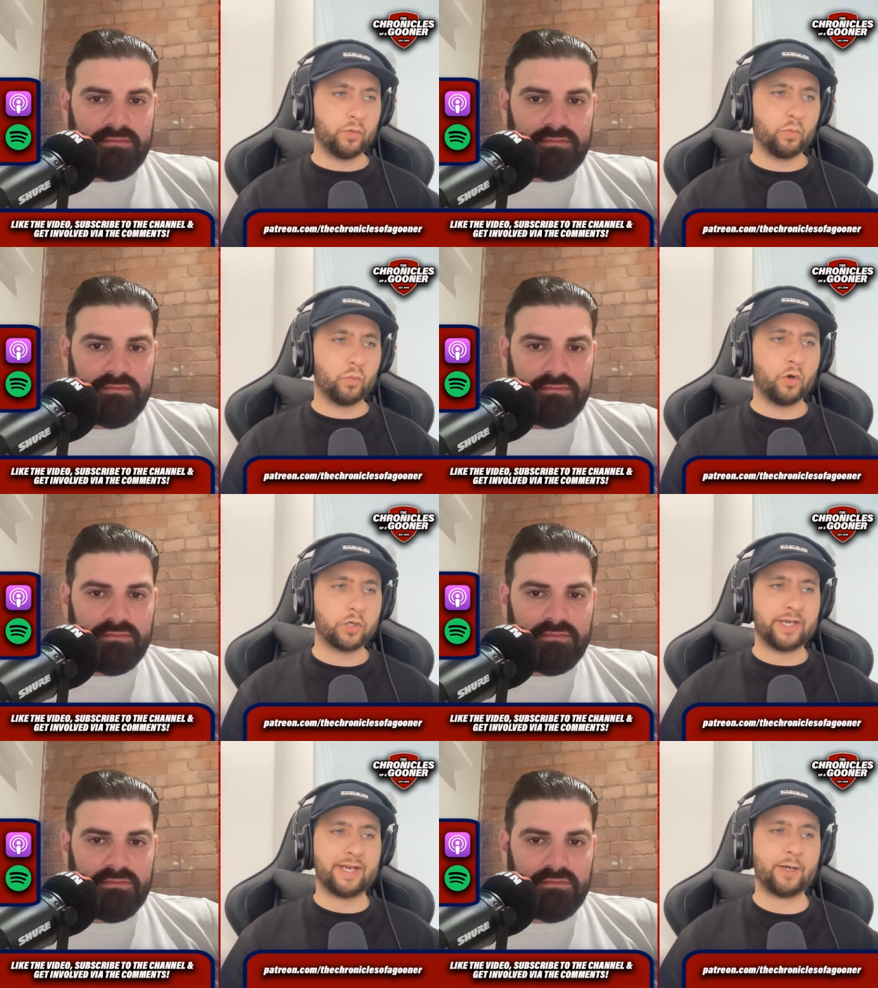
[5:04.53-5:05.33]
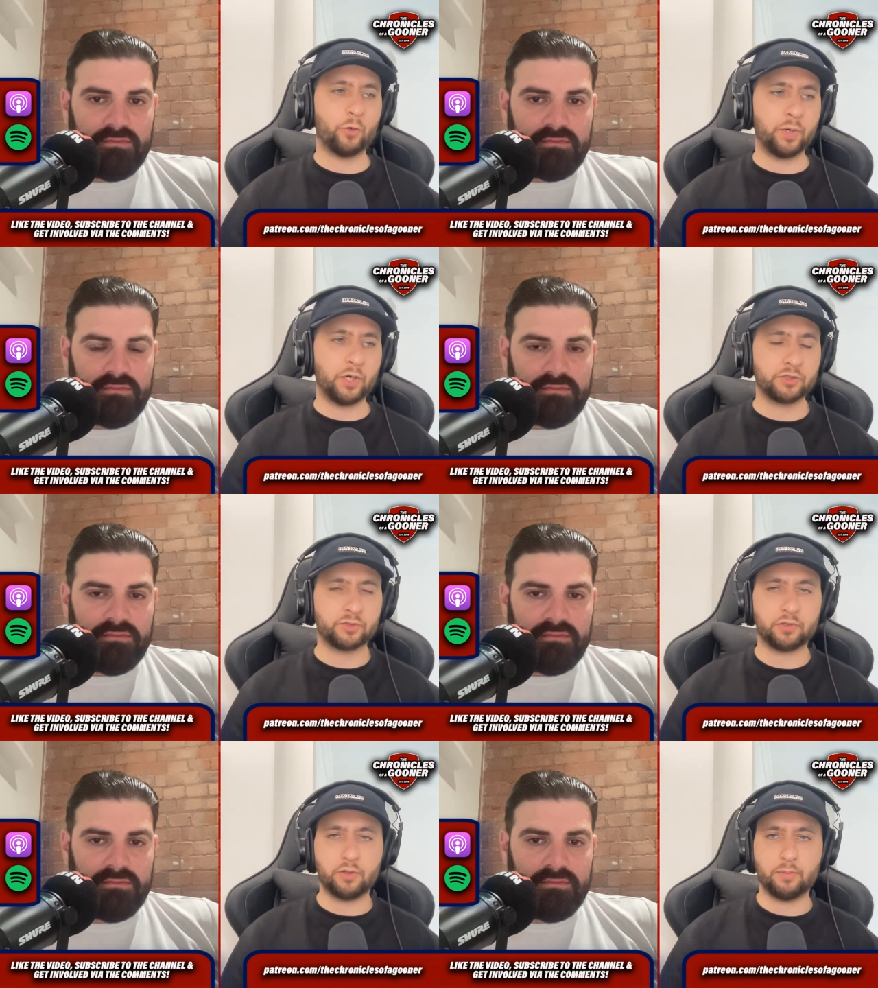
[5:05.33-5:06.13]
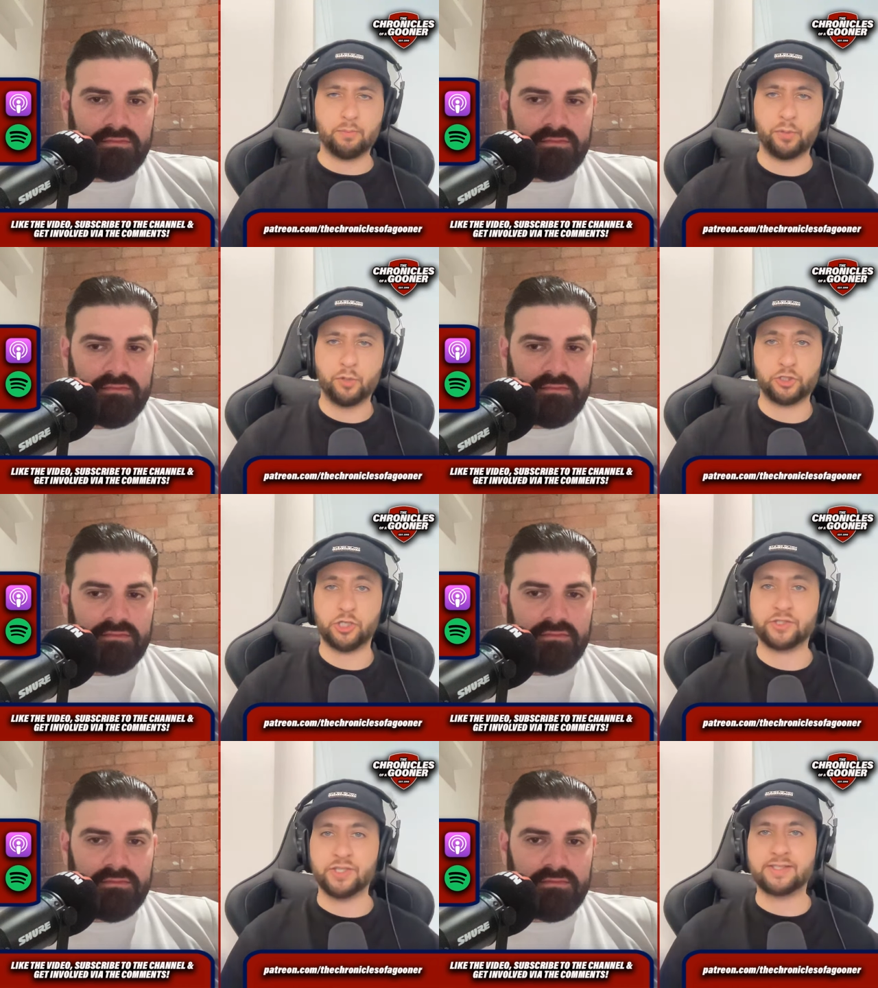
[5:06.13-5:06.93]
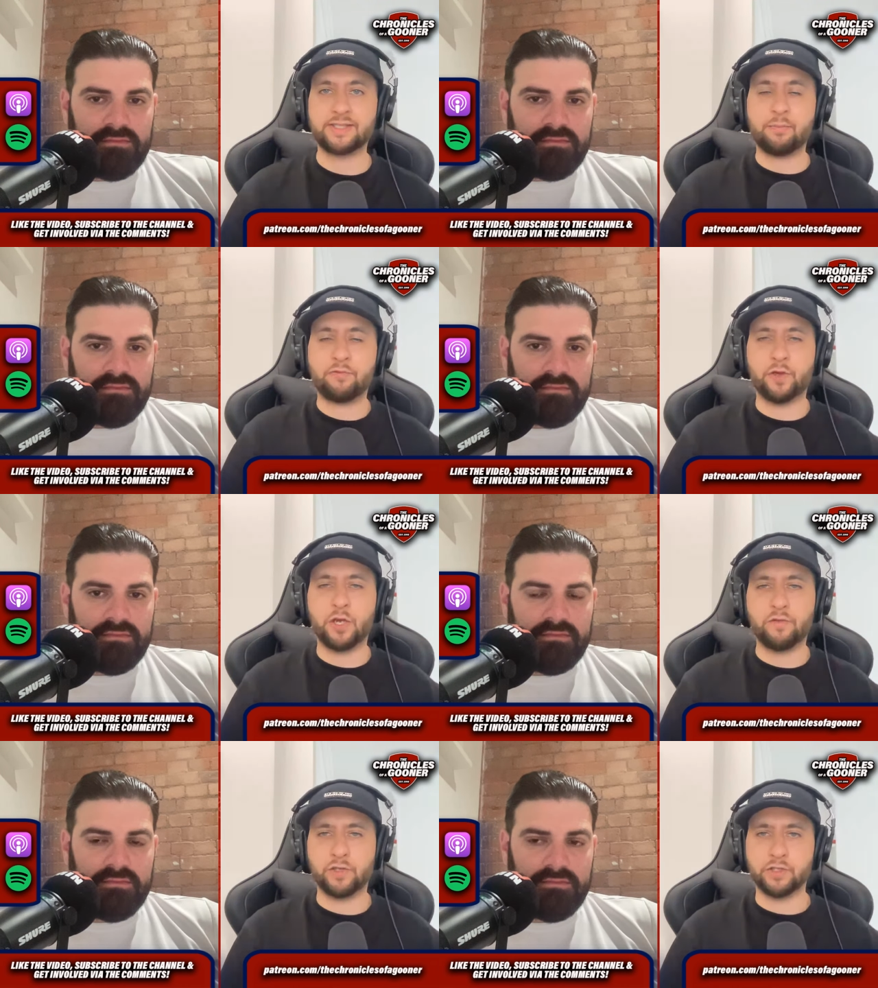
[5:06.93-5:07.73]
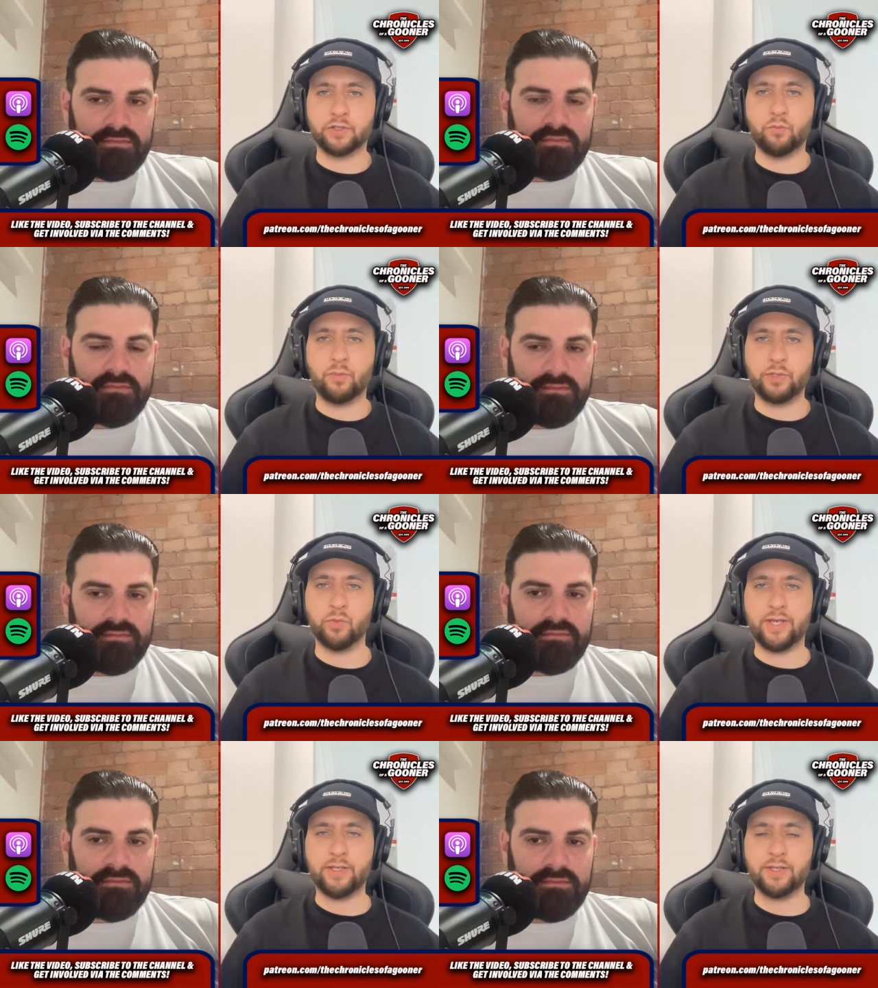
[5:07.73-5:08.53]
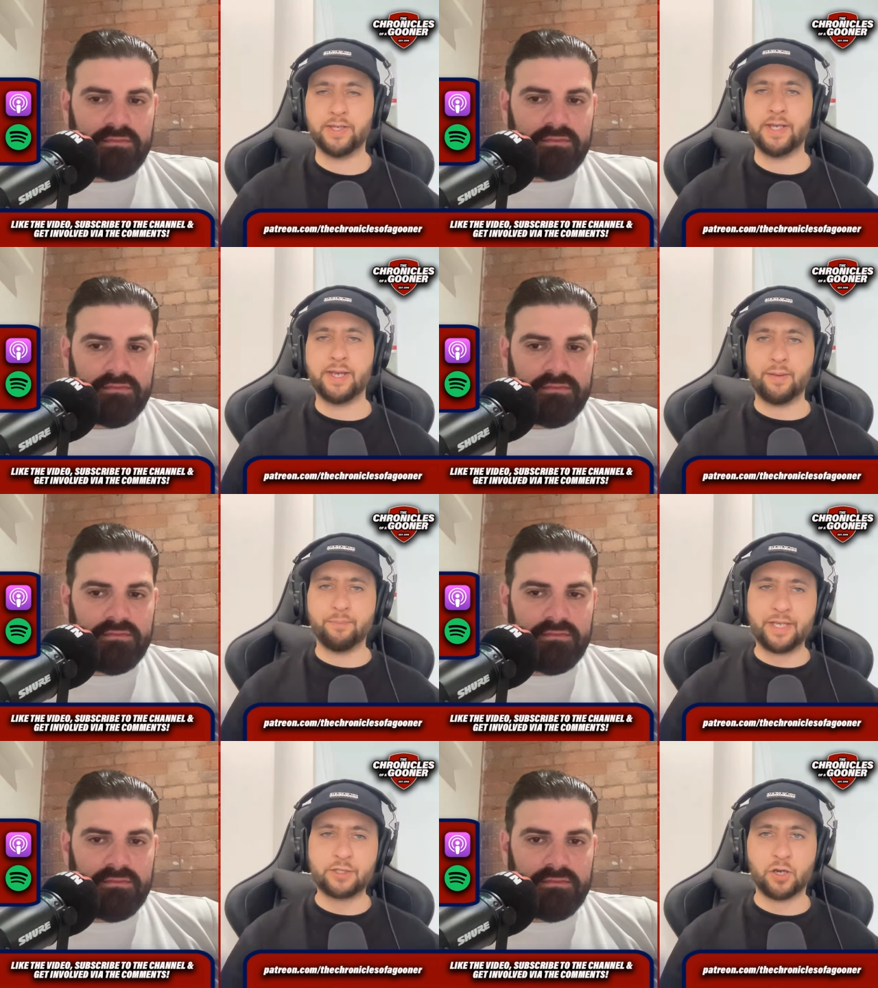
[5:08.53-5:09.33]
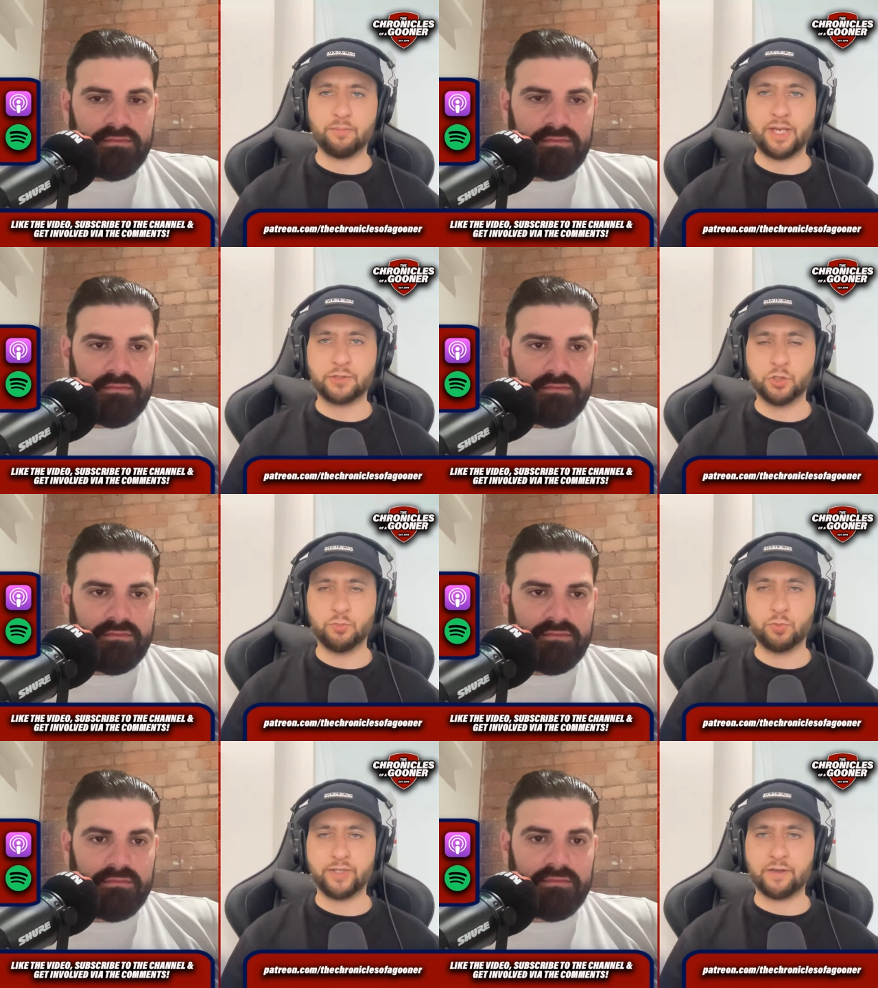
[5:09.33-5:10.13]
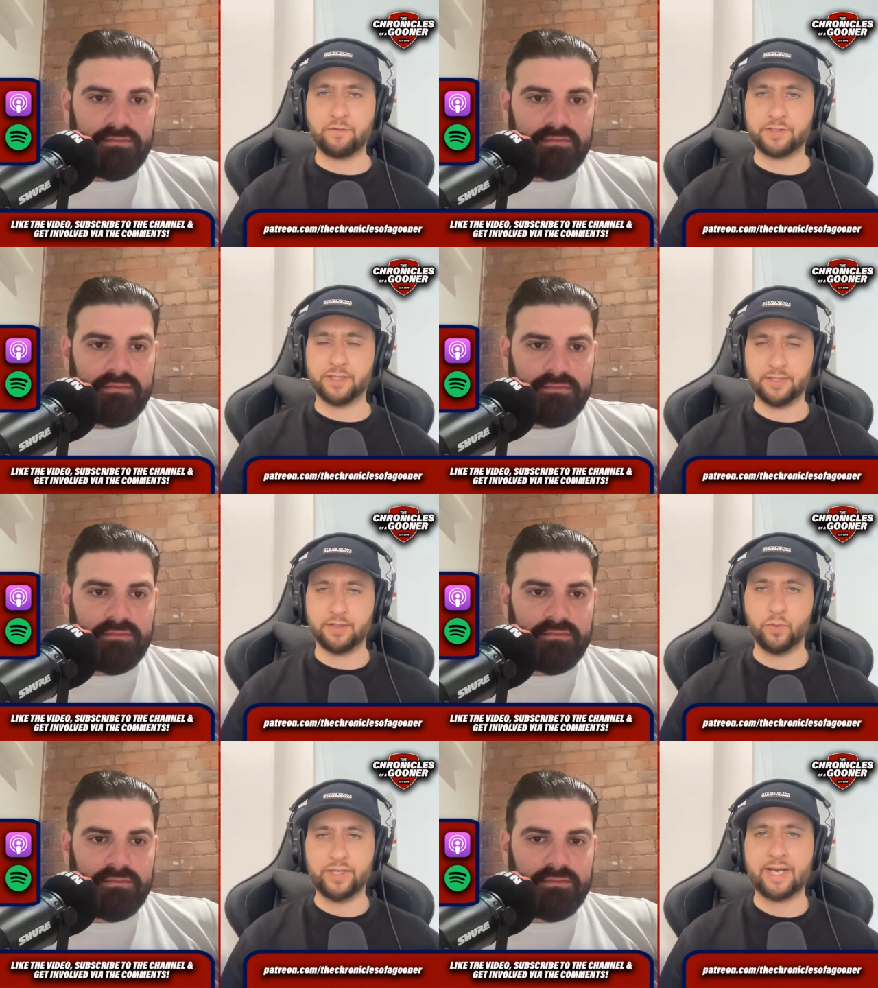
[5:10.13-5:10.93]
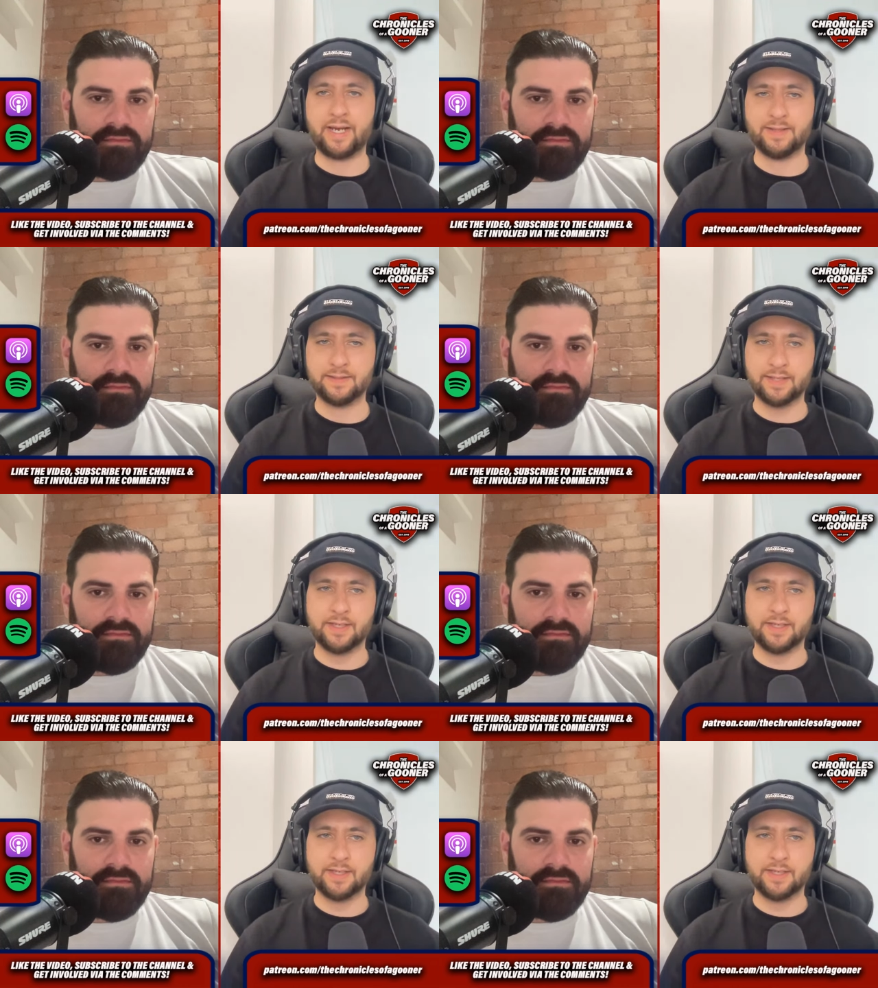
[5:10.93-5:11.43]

Speaker 1: what could help us push us a step further than when we went and make up that two point deficit that we had.